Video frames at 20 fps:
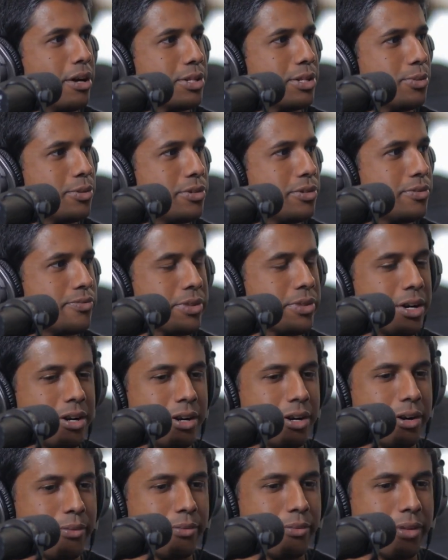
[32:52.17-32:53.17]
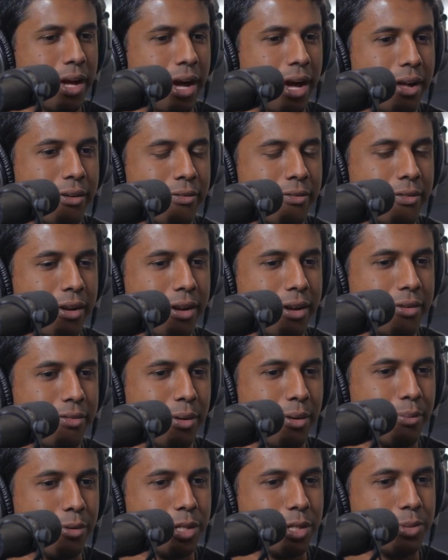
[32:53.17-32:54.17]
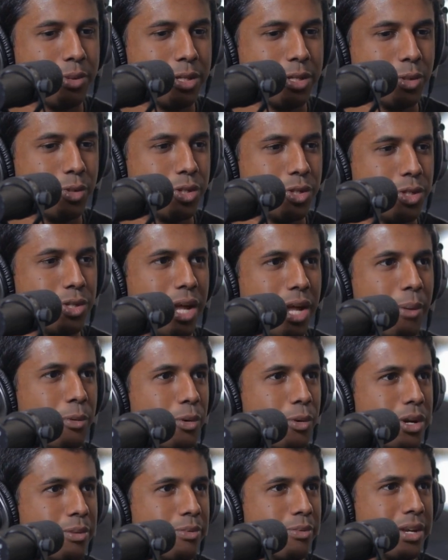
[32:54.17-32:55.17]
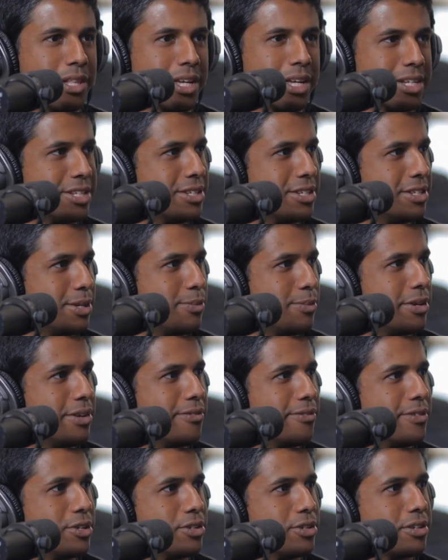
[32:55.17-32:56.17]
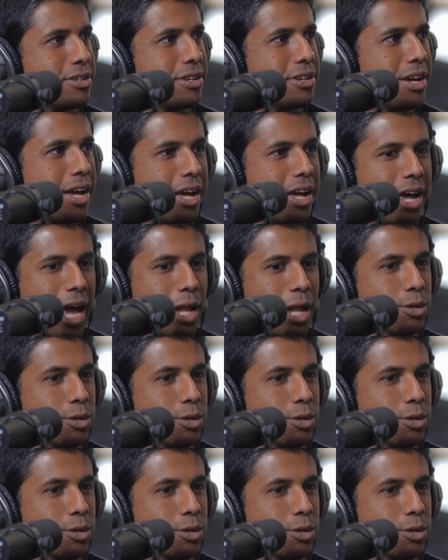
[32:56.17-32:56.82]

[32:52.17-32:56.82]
I had a friend from Bill Space who was demoing me like GPT Vision, and it was so good.